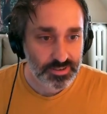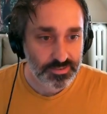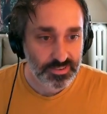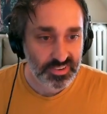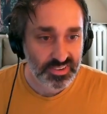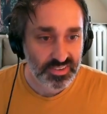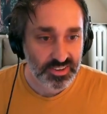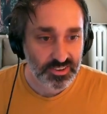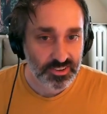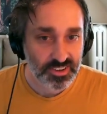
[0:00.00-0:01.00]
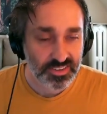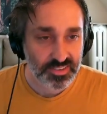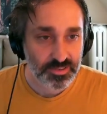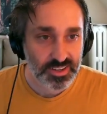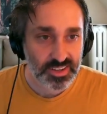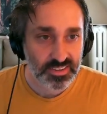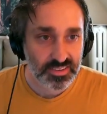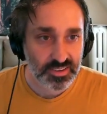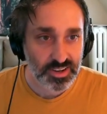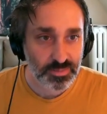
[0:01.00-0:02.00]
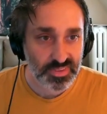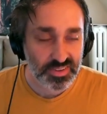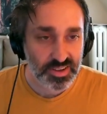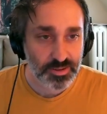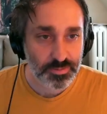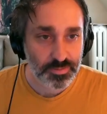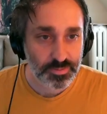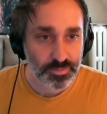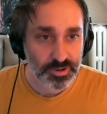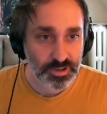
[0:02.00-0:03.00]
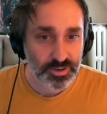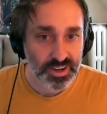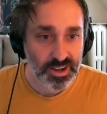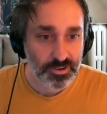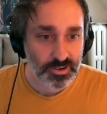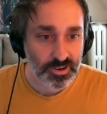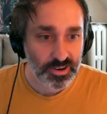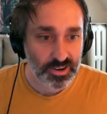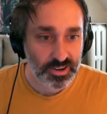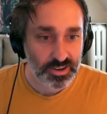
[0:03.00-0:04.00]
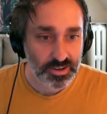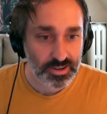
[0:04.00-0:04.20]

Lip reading: versus each other as 2D histograms, what you get out are